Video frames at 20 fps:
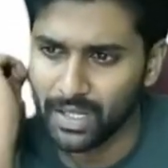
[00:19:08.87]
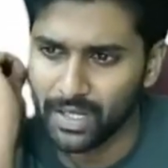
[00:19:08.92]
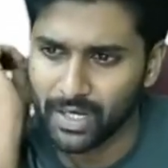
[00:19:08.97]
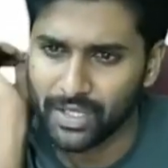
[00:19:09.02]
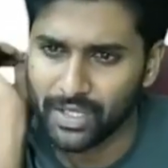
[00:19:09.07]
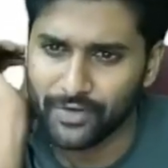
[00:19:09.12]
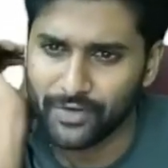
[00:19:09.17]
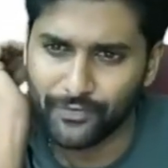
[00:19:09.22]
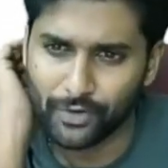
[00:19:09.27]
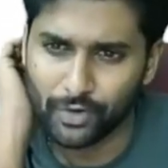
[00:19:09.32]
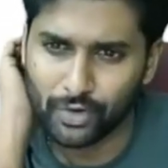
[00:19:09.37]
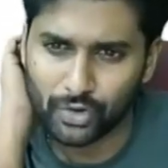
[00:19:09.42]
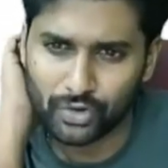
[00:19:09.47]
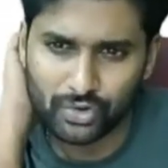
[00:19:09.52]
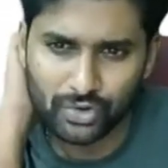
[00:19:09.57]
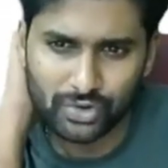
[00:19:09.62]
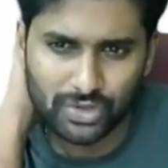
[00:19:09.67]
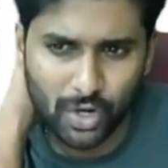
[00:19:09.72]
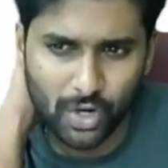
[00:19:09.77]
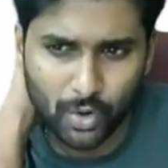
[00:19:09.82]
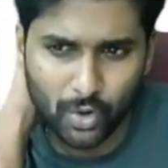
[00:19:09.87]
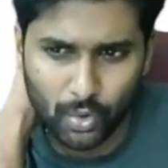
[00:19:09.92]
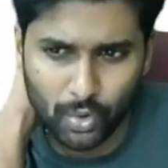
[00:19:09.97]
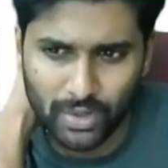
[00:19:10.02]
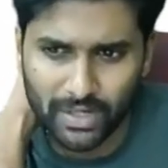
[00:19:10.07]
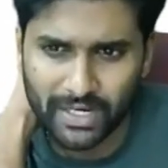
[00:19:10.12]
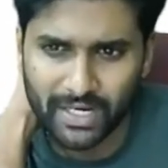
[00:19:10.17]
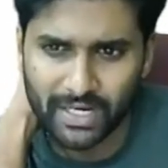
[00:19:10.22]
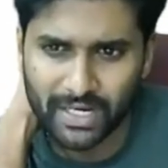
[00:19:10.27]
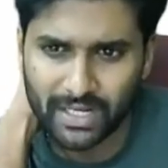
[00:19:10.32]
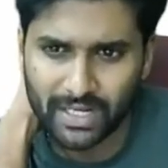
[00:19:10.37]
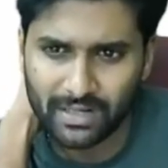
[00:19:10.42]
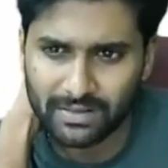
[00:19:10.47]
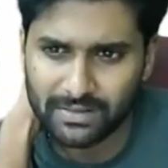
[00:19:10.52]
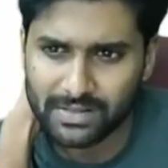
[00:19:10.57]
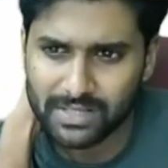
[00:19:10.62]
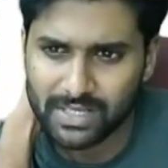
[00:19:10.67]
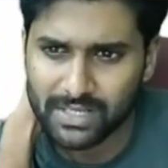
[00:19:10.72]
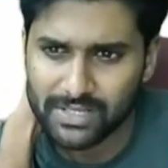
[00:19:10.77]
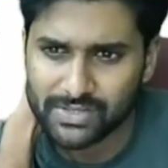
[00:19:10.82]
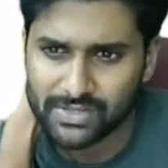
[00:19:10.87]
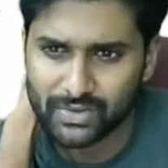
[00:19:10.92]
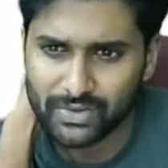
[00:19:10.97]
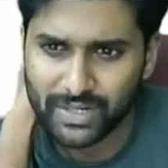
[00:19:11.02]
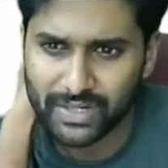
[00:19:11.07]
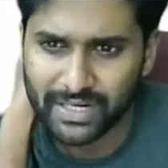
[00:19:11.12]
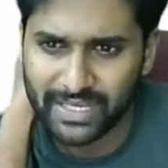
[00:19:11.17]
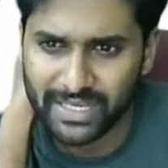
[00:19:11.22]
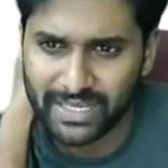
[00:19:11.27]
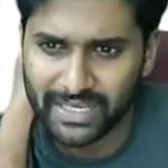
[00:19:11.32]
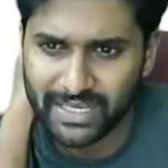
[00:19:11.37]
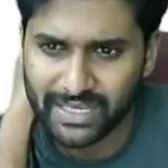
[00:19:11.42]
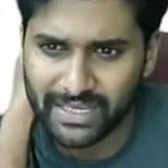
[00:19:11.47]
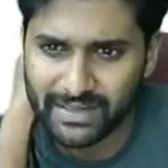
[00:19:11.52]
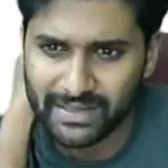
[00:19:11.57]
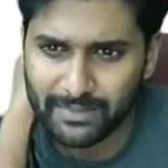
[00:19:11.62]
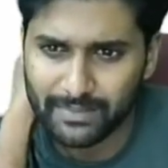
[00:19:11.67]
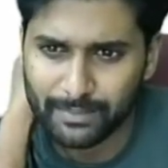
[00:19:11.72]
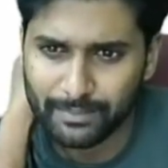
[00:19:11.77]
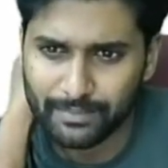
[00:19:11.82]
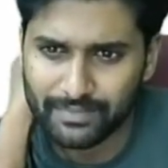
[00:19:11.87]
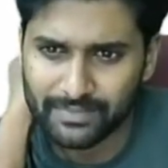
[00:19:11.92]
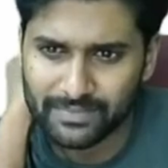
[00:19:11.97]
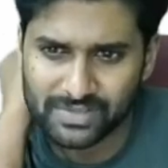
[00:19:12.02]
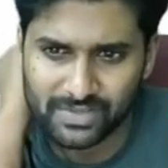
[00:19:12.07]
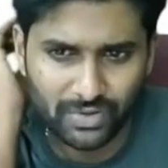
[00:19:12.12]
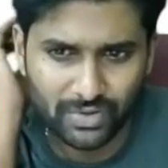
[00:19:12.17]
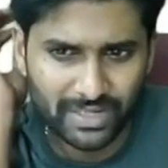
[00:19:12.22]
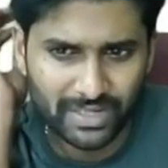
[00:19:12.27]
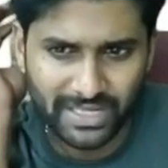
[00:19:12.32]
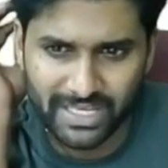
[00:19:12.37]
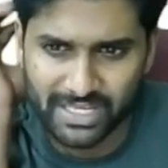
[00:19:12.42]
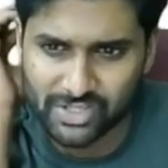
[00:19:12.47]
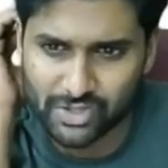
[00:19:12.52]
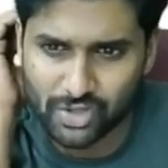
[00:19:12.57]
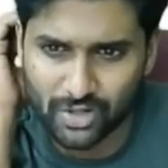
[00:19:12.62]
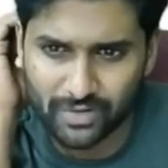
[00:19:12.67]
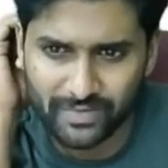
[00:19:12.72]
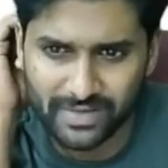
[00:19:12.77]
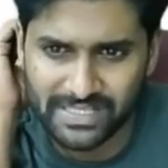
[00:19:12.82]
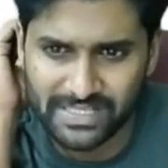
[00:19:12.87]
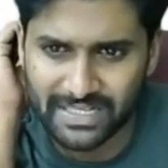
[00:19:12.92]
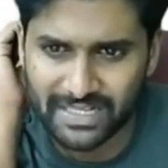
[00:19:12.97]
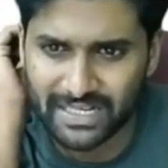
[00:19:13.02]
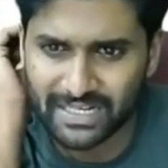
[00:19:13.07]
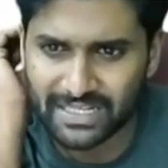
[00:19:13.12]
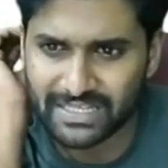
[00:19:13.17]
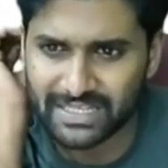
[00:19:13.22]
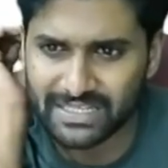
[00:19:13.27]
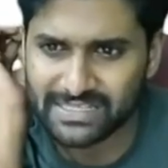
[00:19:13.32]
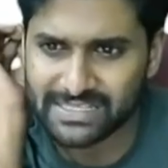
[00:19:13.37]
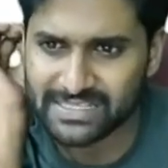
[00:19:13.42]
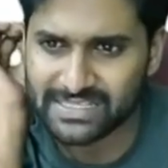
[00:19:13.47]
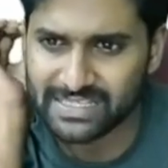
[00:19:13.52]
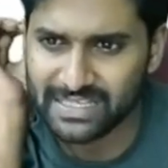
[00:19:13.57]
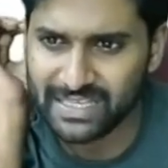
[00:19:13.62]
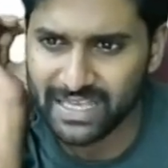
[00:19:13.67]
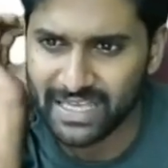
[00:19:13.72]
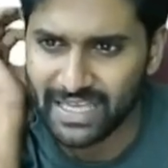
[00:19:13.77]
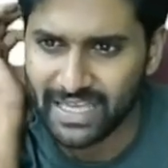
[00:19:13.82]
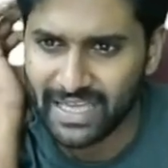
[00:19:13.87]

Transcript: Now, if you go through the whole data, so D is always greater than C.